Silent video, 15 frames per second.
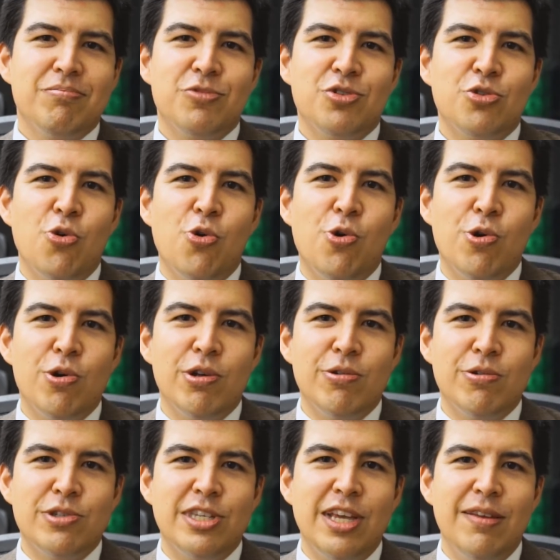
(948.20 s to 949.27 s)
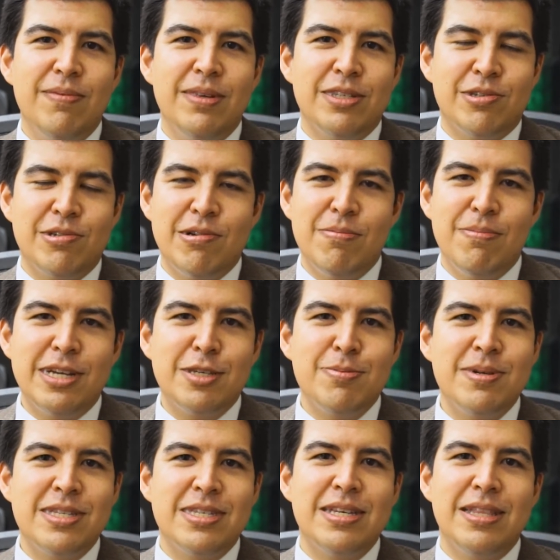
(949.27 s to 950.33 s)
store your savings or your
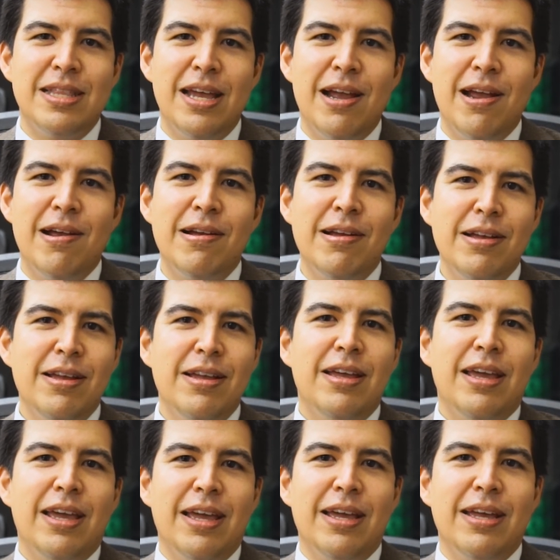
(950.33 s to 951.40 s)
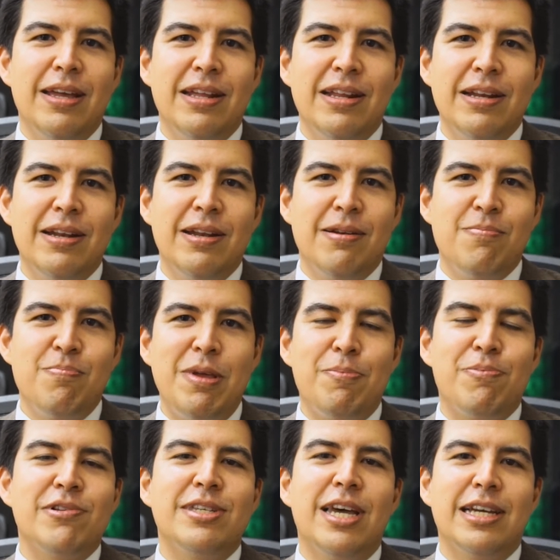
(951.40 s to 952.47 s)
investments in there and be
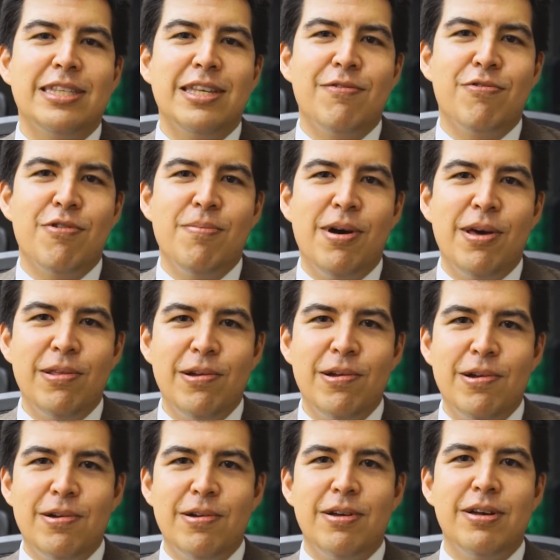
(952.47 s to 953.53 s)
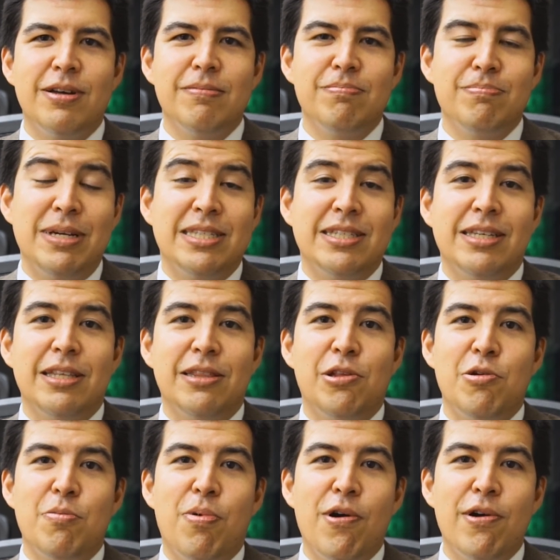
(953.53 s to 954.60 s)
protected from other, basically
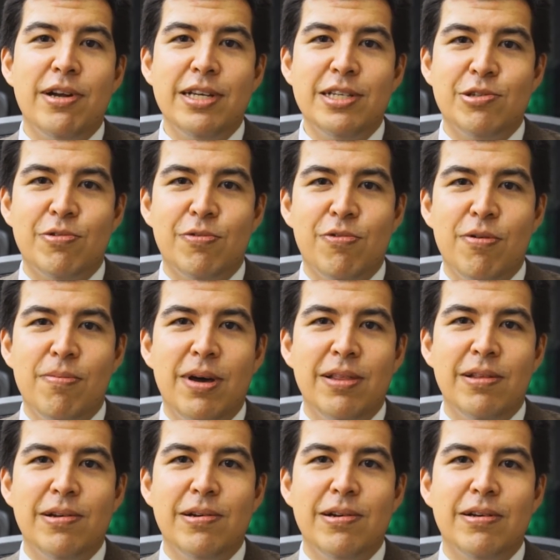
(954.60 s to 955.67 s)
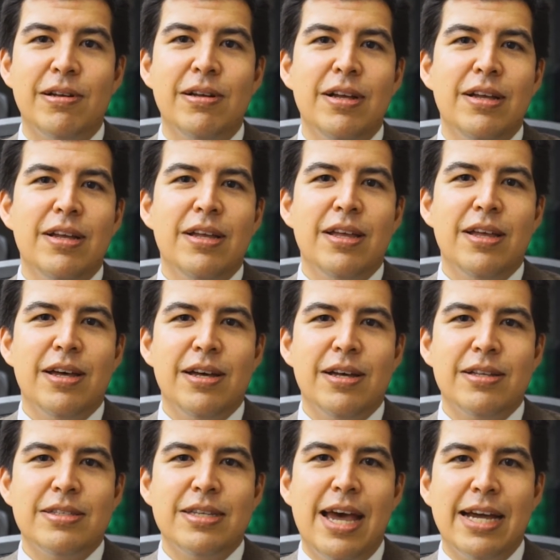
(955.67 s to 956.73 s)
third parties or from other
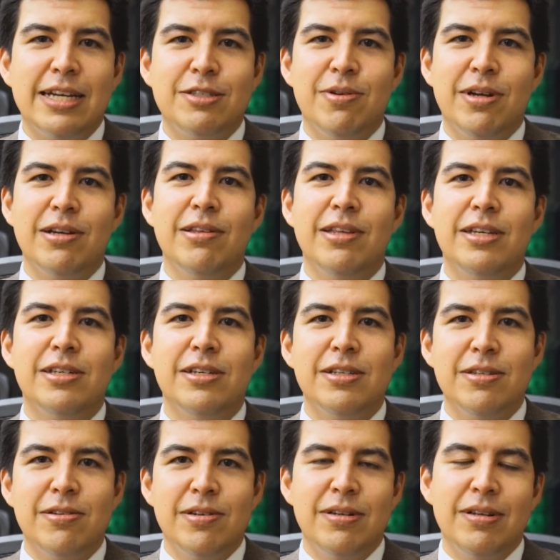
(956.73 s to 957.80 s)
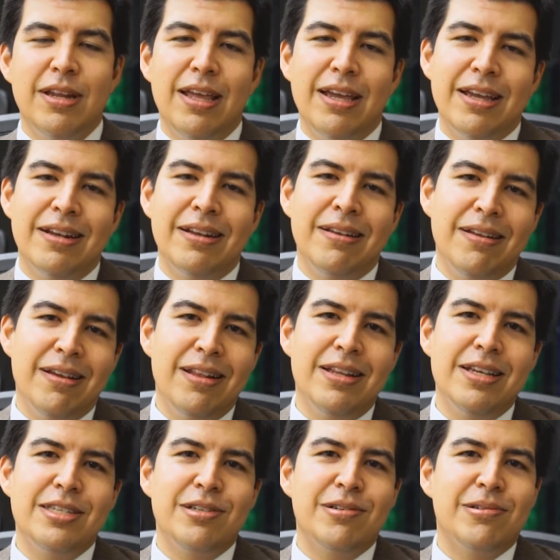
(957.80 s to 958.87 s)
tax regulations. Right? Again,
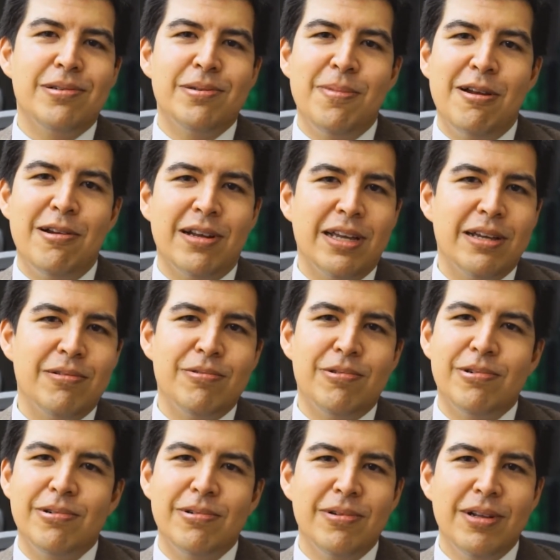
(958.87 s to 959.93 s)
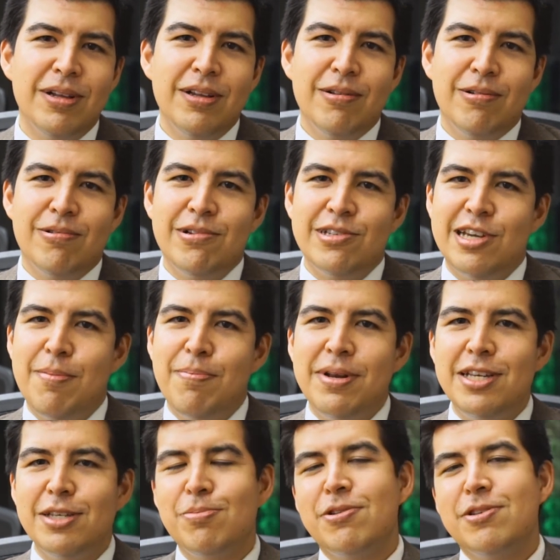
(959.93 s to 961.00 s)
unless you're an American or a
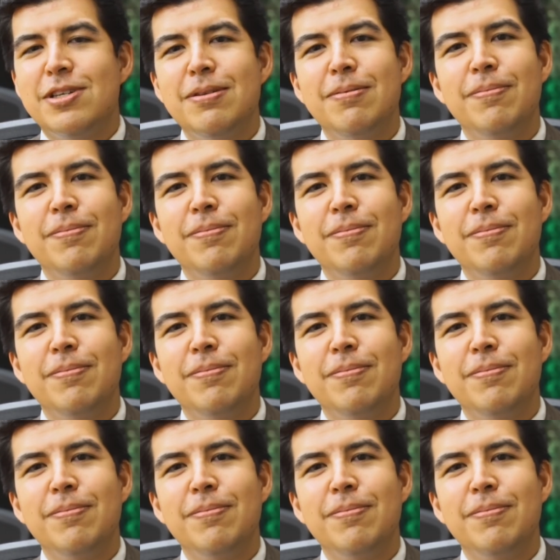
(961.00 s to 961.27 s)
Japanese person.